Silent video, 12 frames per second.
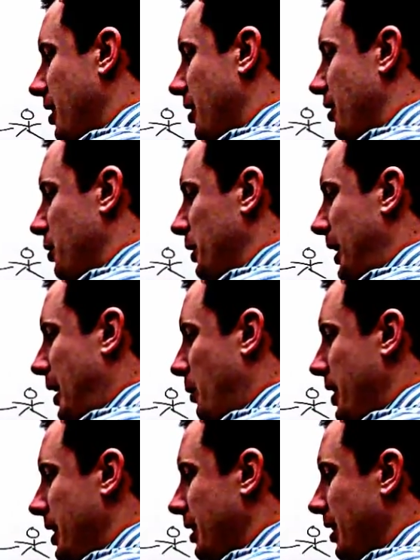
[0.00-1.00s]
They're
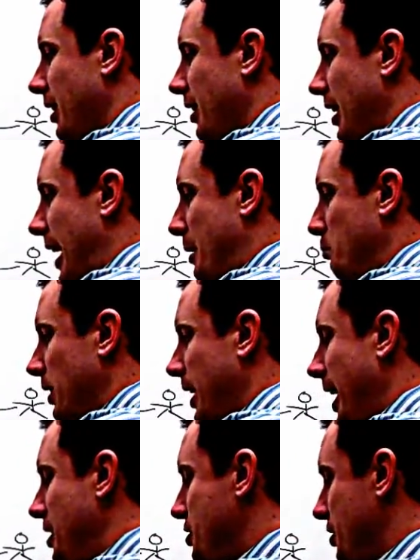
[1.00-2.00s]
allowing
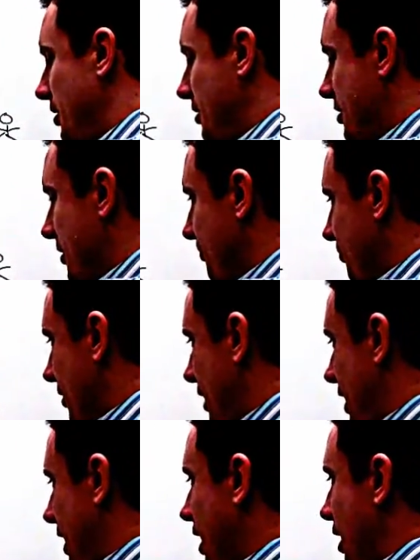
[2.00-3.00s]
applications that
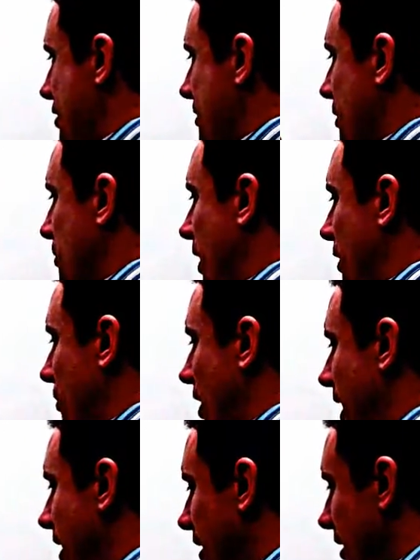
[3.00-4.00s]
a customer might
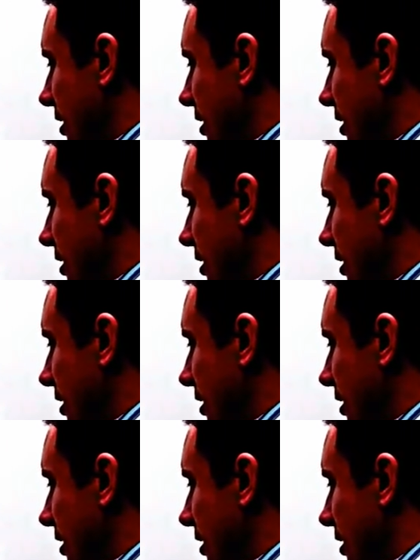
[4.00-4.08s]
write